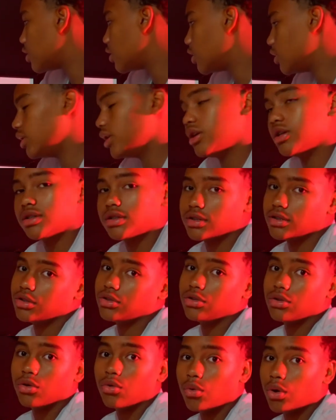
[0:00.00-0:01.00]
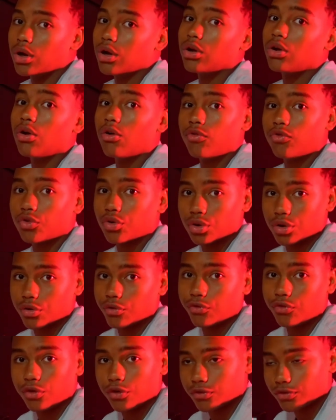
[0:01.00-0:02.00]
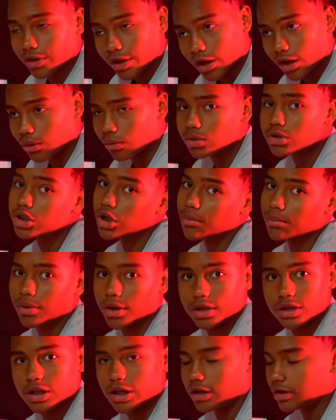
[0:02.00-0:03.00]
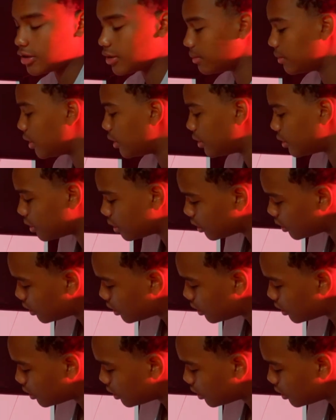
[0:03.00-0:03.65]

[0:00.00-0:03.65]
unless you want to go for it on 4th down, which I'll break down in a minute.